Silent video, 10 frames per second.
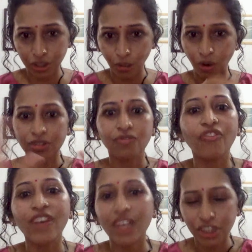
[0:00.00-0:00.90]
They want to
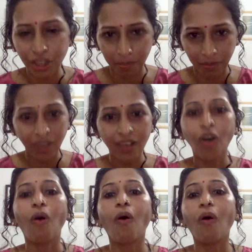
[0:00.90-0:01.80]
finish up
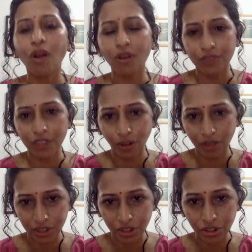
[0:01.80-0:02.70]
all of the
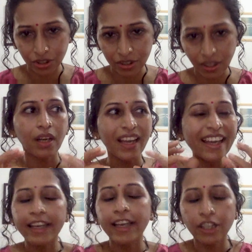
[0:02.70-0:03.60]
oranges.
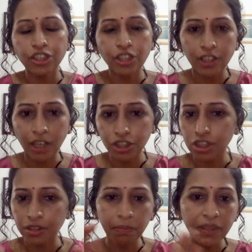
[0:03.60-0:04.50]
Engaging young
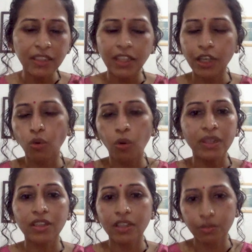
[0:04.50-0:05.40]
children, be it at home,
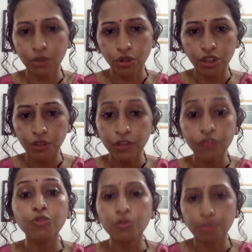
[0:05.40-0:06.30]
in the community, with
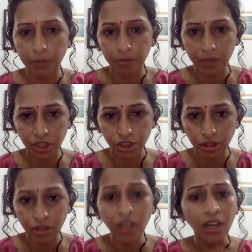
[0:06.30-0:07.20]
food
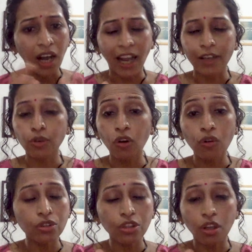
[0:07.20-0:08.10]
preparation. I
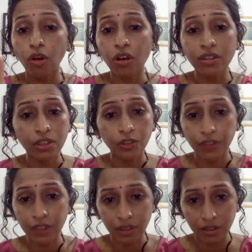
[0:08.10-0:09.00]
know the laws in
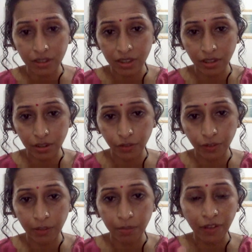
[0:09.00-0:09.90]
different countries are
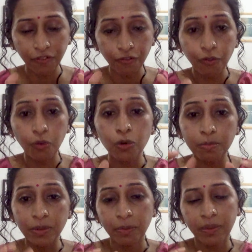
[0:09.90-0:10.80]
different, but
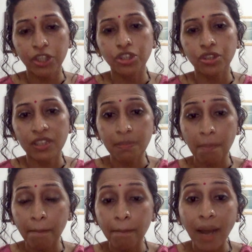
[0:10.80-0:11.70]
food preparation is
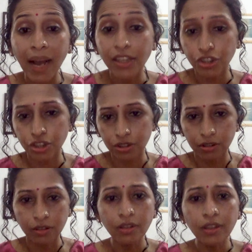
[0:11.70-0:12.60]

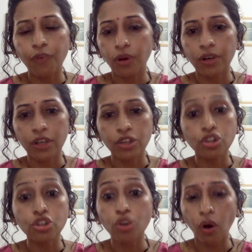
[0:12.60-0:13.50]
magical for a
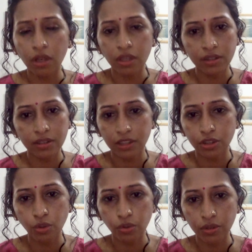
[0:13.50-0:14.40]
solid
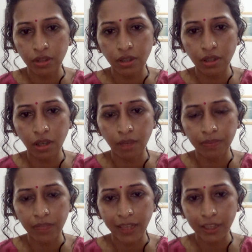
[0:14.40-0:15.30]
sensorial
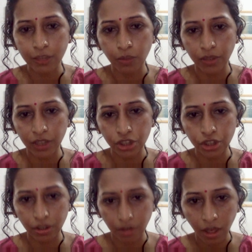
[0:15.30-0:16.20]

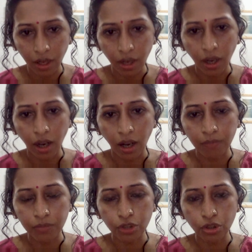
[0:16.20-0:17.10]
exploration.
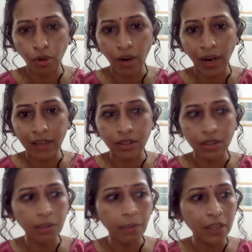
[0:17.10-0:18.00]
And
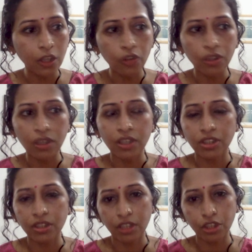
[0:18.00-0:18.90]
depending on the
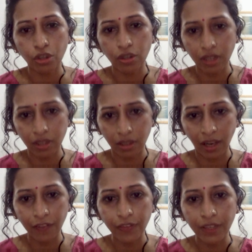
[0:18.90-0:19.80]
country that you're in,
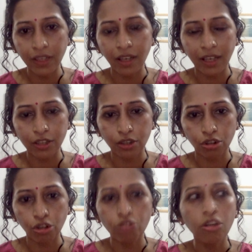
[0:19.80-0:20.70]
I feel like,
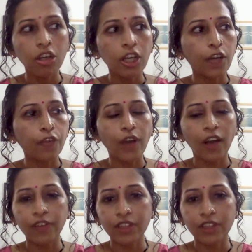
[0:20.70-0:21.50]
if you have